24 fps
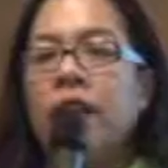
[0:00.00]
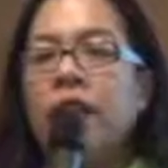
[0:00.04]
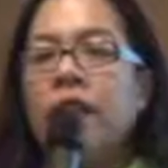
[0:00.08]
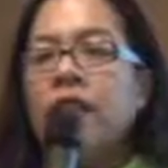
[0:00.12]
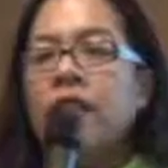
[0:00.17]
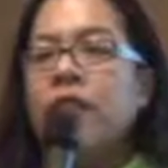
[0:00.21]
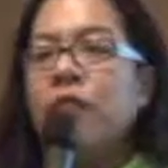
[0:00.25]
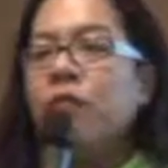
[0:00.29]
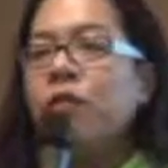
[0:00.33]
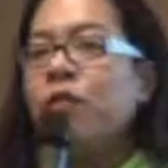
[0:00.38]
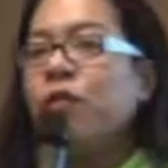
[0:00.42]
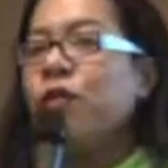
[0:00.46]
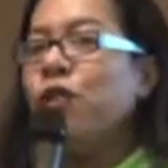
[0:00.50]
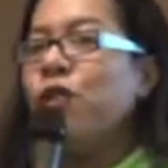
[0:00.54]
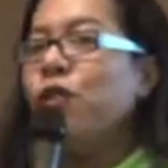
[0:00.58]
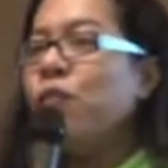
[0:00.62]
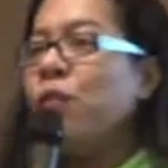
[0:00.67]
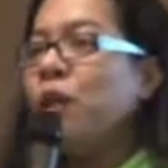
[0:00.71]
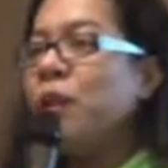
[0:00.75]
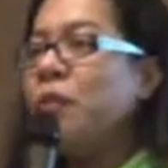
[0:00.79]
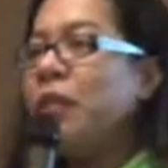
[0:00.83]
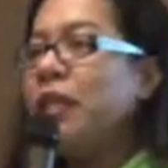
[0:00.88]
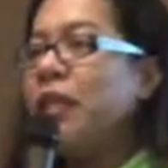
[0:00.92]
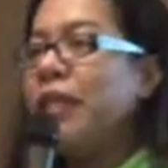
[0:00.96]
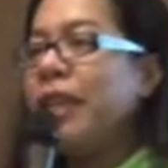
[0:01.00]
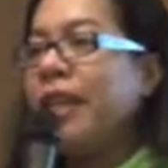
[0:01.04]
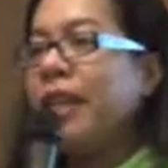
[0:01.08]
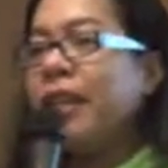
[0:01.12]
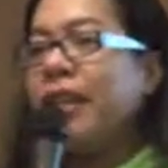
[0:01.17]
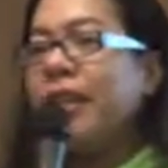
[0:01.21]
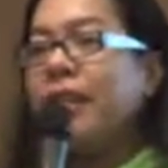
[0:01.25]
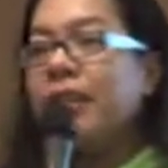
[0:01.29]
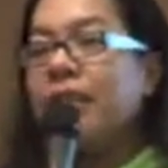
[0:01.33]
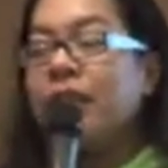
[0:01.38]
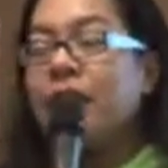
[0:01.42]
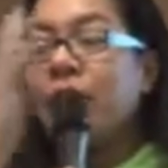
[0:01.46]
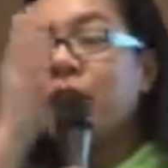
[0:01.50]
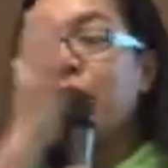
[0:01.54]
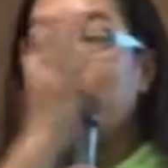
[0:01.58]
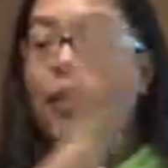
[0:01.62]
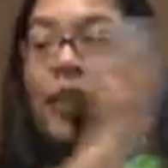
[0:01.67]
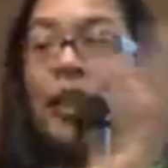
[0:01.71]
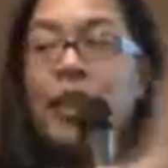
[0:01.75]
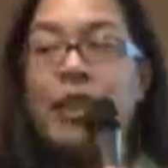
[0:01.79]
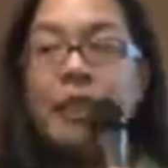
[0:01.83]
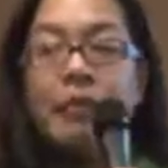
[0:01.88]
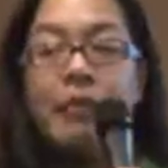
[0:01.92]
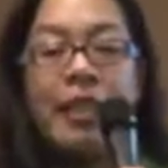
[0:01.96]
Some of you may be taking some of
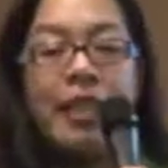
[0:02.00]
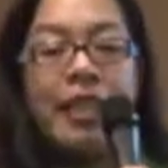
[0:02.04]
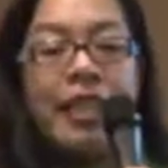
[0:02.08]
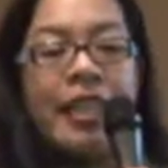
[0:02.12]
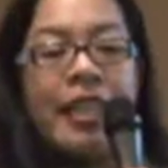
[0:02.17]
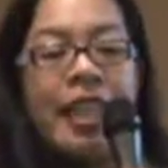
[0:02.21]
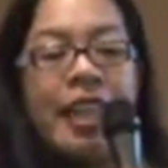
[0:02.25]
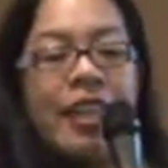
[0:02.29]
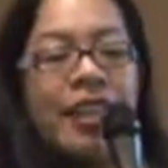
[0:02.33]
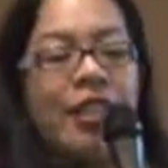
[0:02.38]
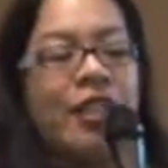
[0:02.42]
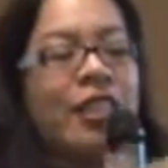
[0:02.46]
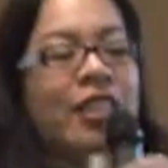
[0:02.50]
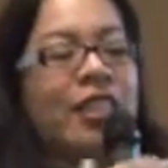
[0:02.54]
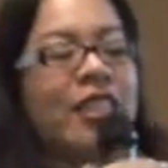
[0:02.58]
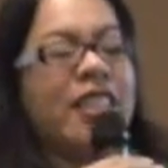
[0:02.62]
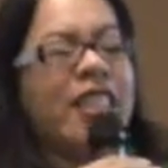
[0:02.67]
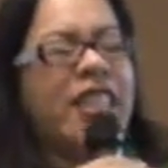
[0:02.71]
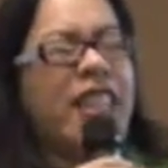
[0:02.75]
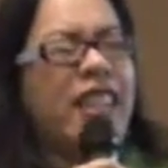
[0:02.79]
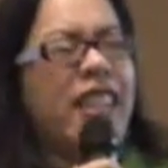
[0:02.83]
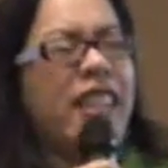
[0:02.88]
these medications.